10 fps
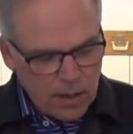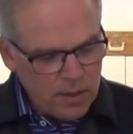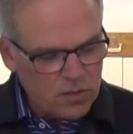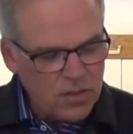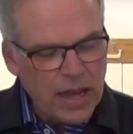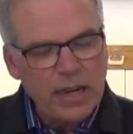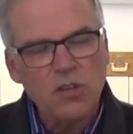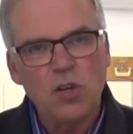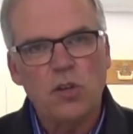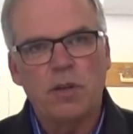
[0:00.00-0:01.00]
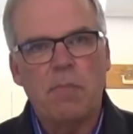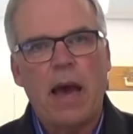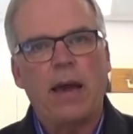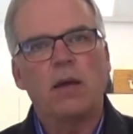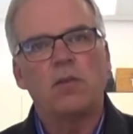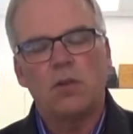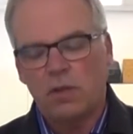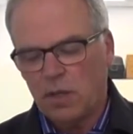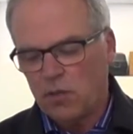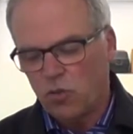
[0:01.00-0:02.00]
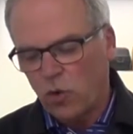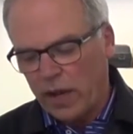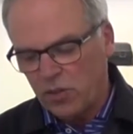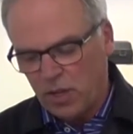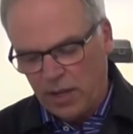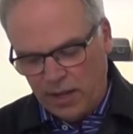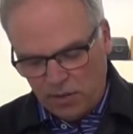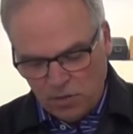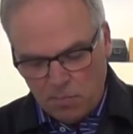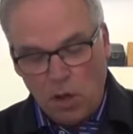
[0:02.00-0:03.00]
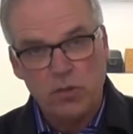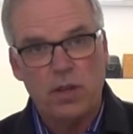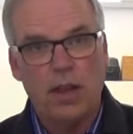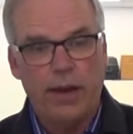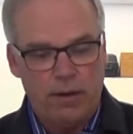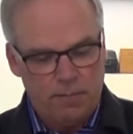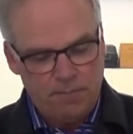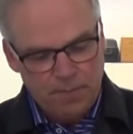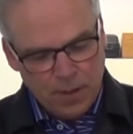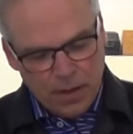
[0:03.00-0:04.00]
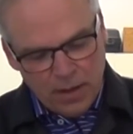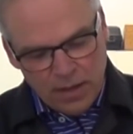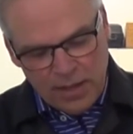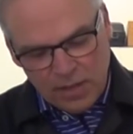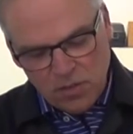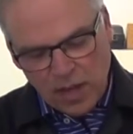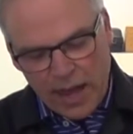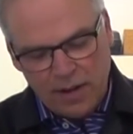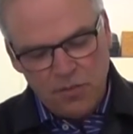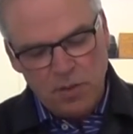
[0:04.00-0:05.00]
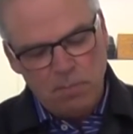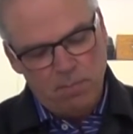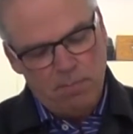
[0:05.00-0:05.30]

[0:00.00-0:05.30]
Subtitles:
The static shielding bag construction is multi-layer. The inside of the